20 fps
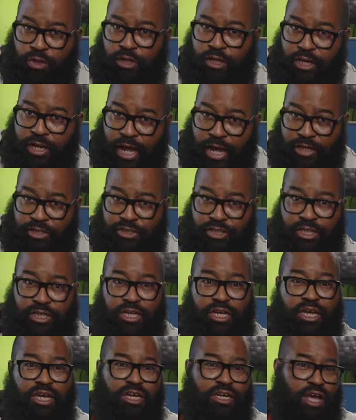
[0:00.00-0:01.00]
connection,
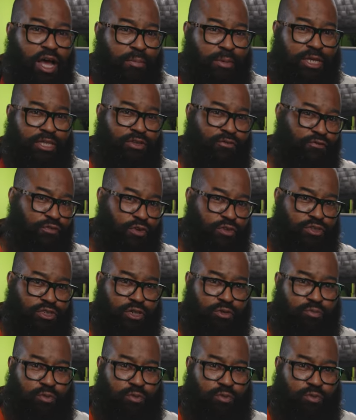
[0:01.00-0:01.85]
coming in the future